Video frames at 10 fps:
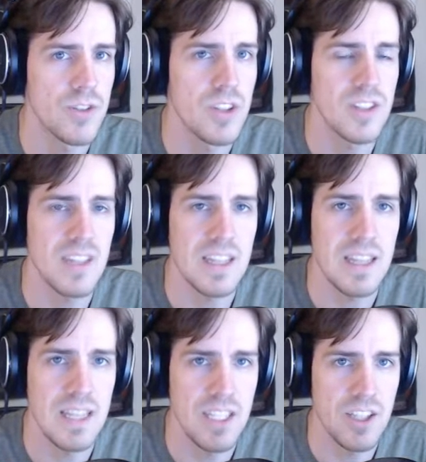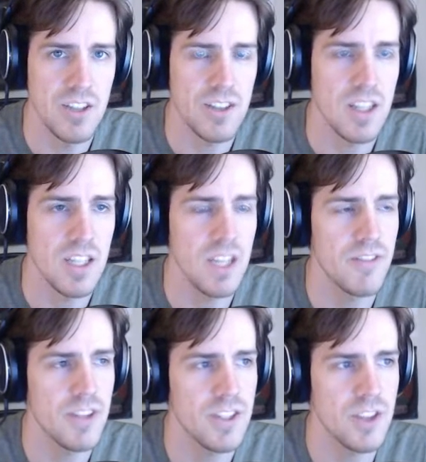It's not just like linear. It's kind of like,
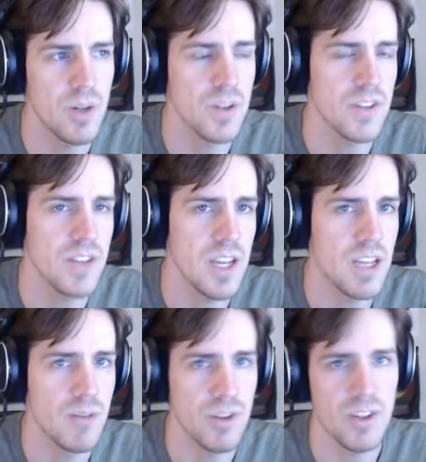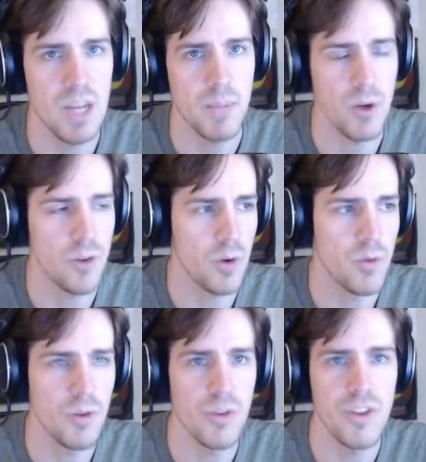if I just go in this cave, what's going to happen? Oh, there's a
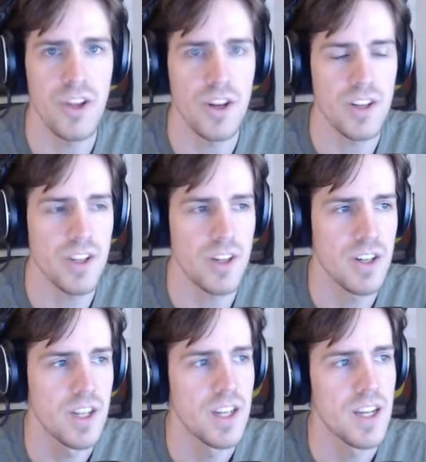whole thing on here.